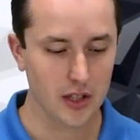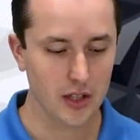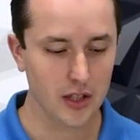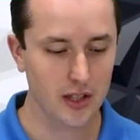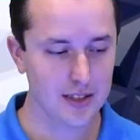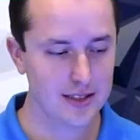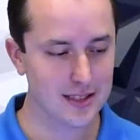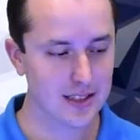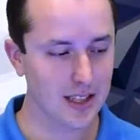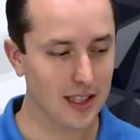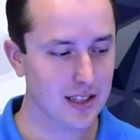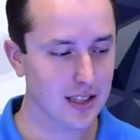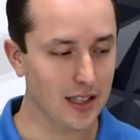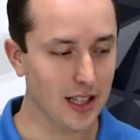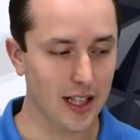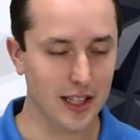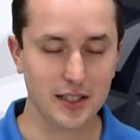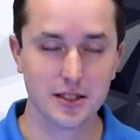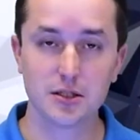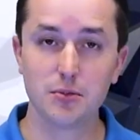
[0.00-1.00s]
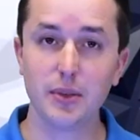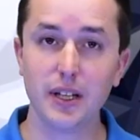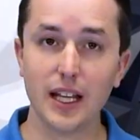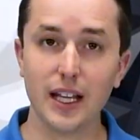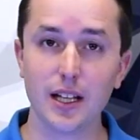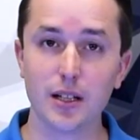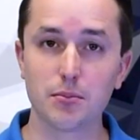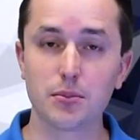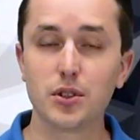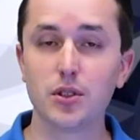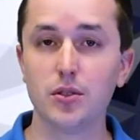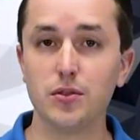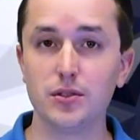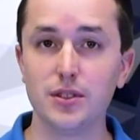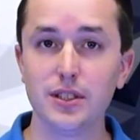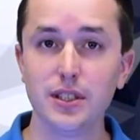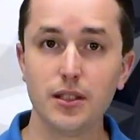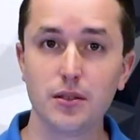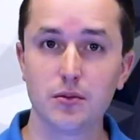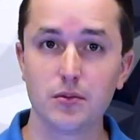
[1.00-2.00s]
You can select a light to be amber
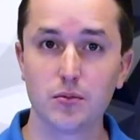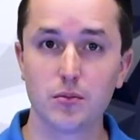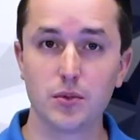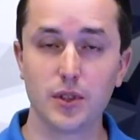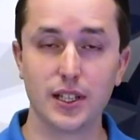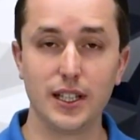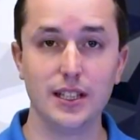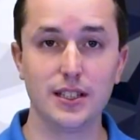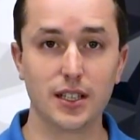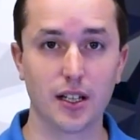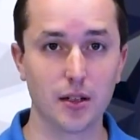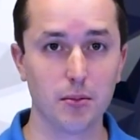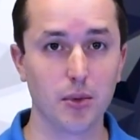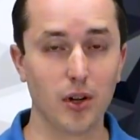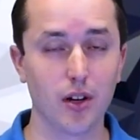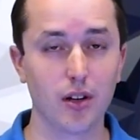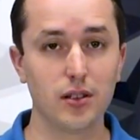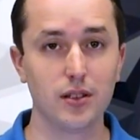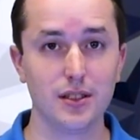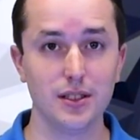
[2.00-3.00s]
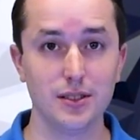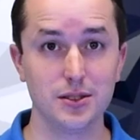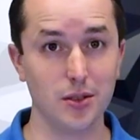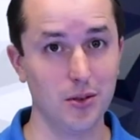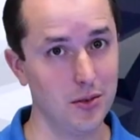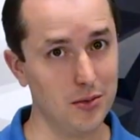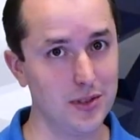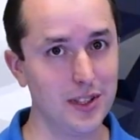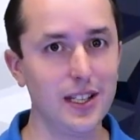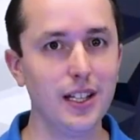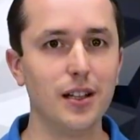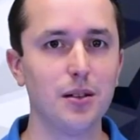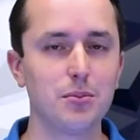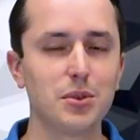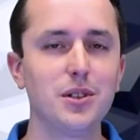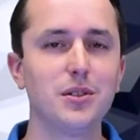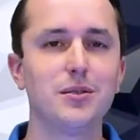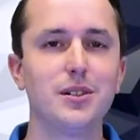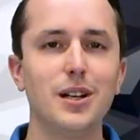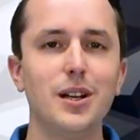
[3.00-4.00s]
only, where the entire bar is only
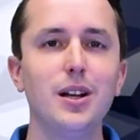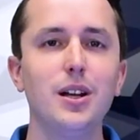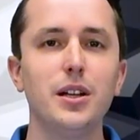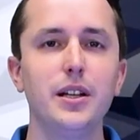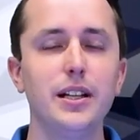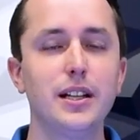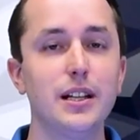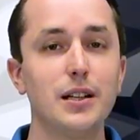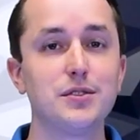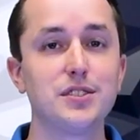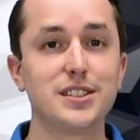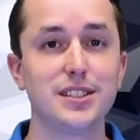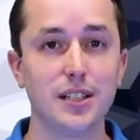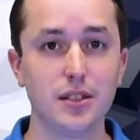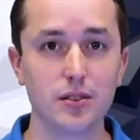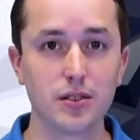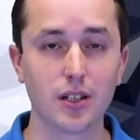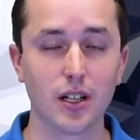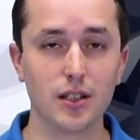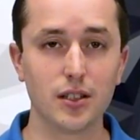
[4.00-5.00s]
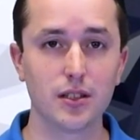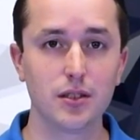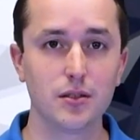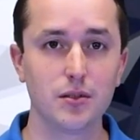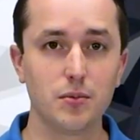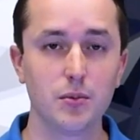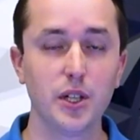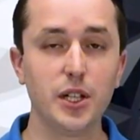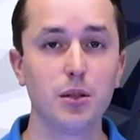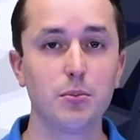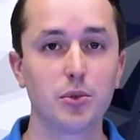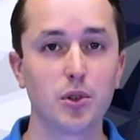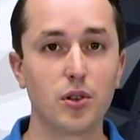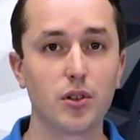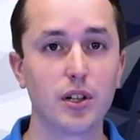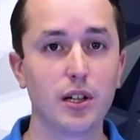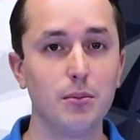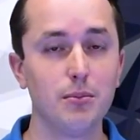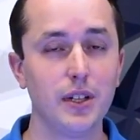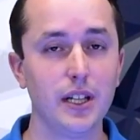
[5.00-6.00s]
amber. You can have single color, where you can
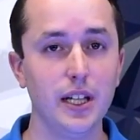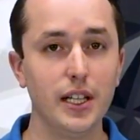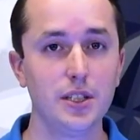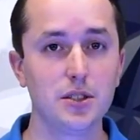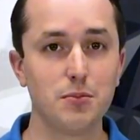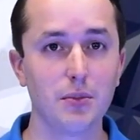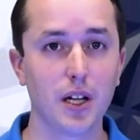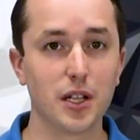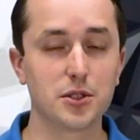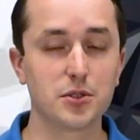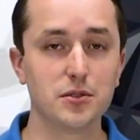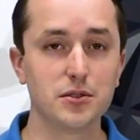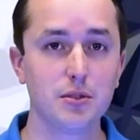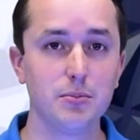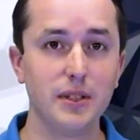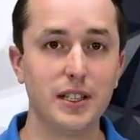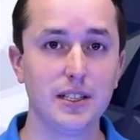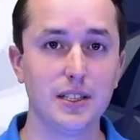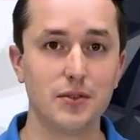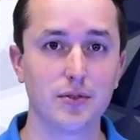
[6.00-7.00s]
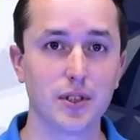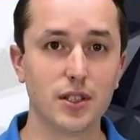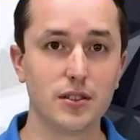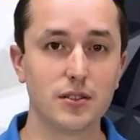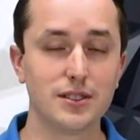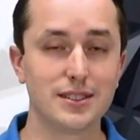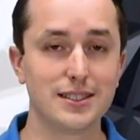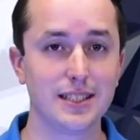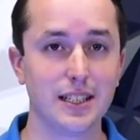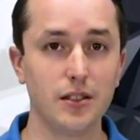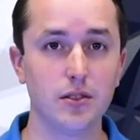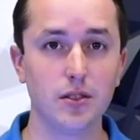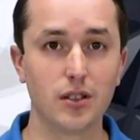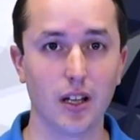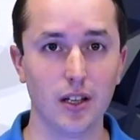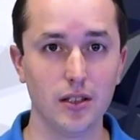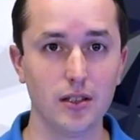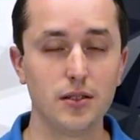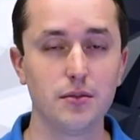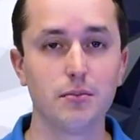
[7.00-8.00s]
program each module to be a different single
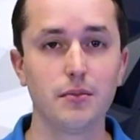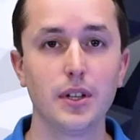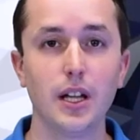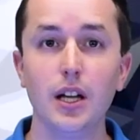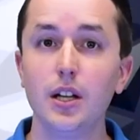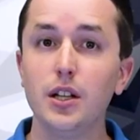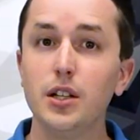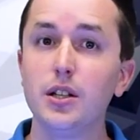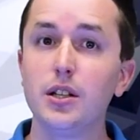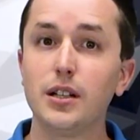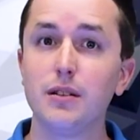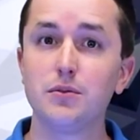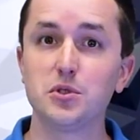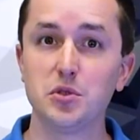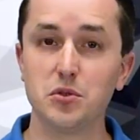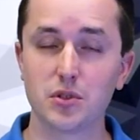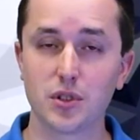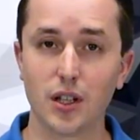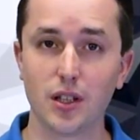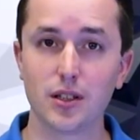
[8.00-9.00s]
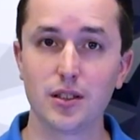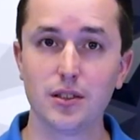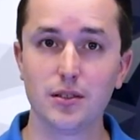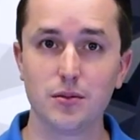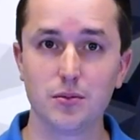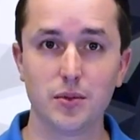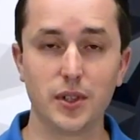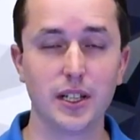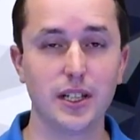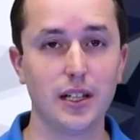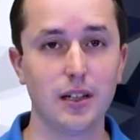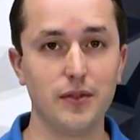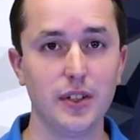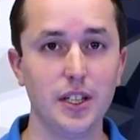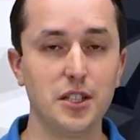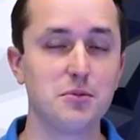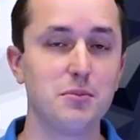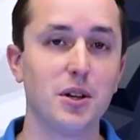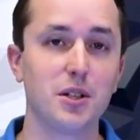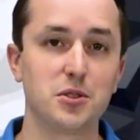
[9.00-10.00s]
color. You can have dual color, where you can have
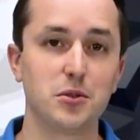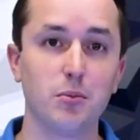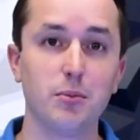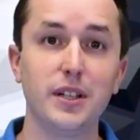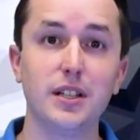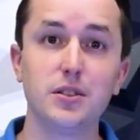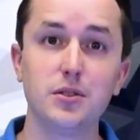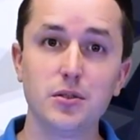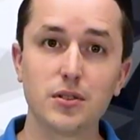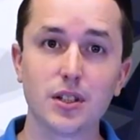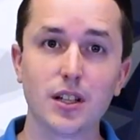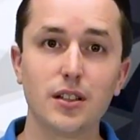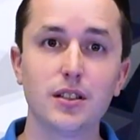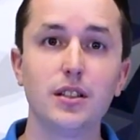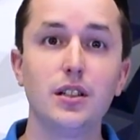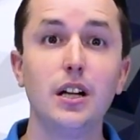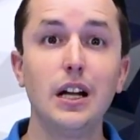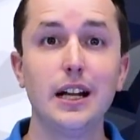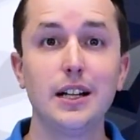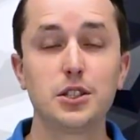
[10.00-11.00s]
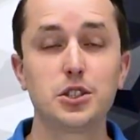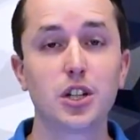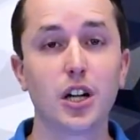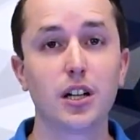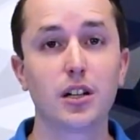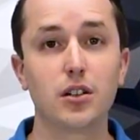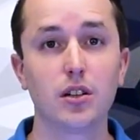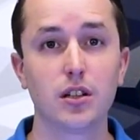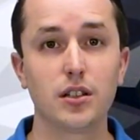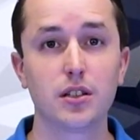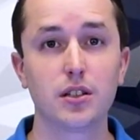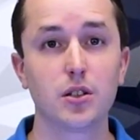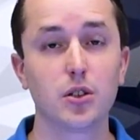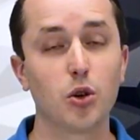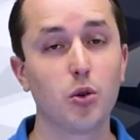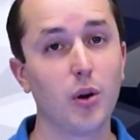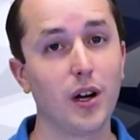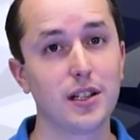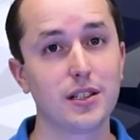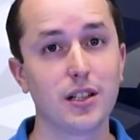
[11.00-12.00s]
each module be a dual color, tri-color,
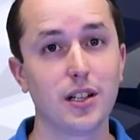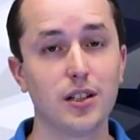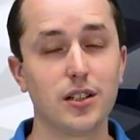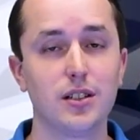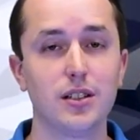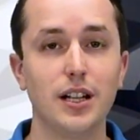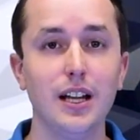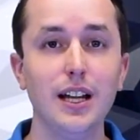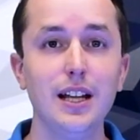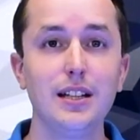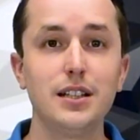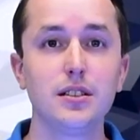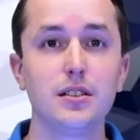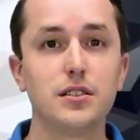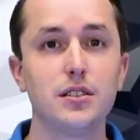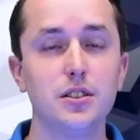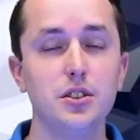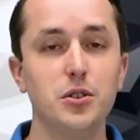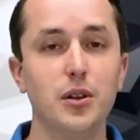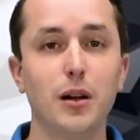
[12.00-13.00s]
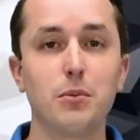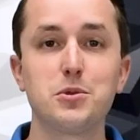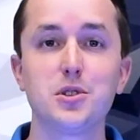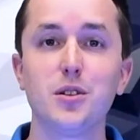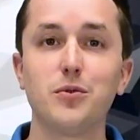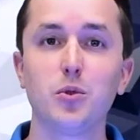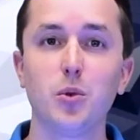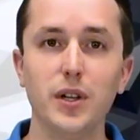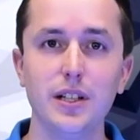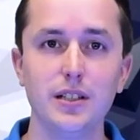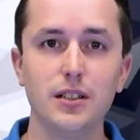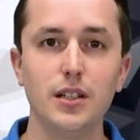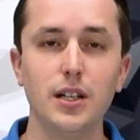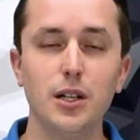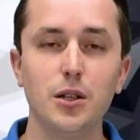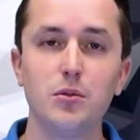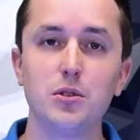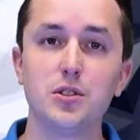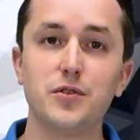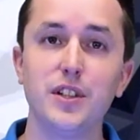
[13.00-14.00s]
quad color, and the new option of quint,
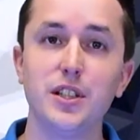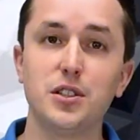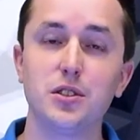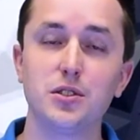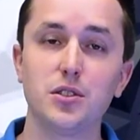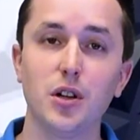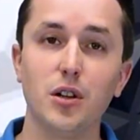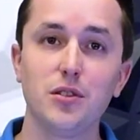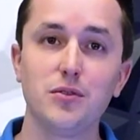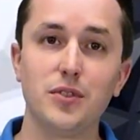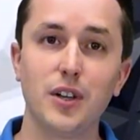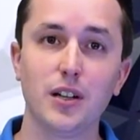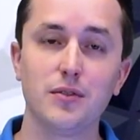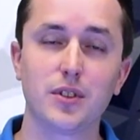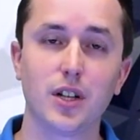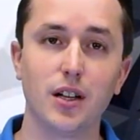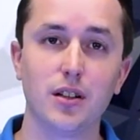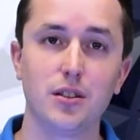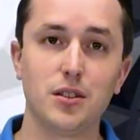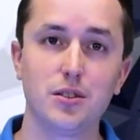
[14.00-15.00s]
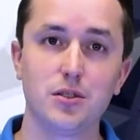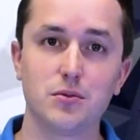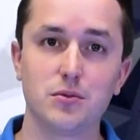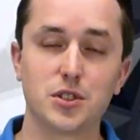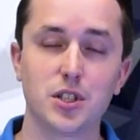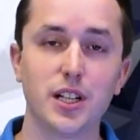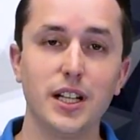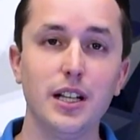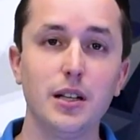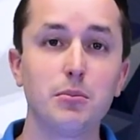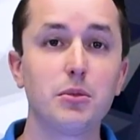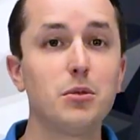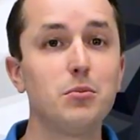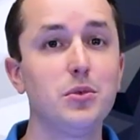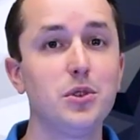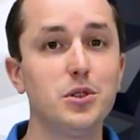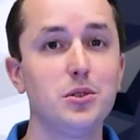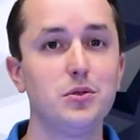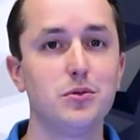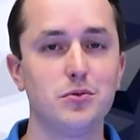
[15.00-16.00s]
which features all 5 colors, which are amber,
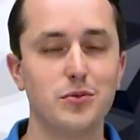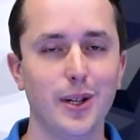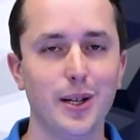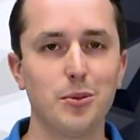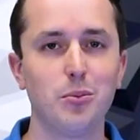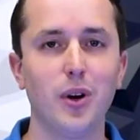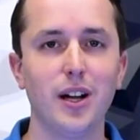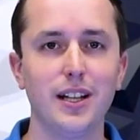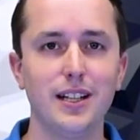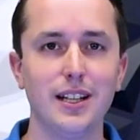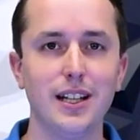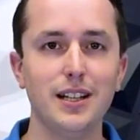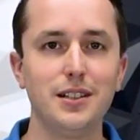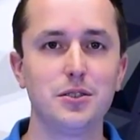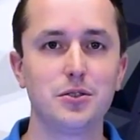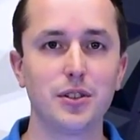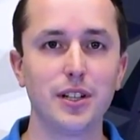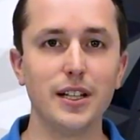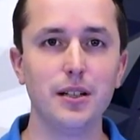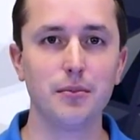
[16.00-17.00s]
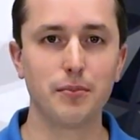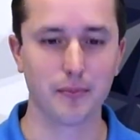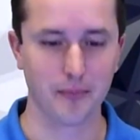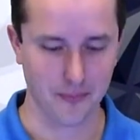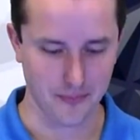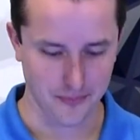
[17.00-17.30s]
blue, red, white, and green.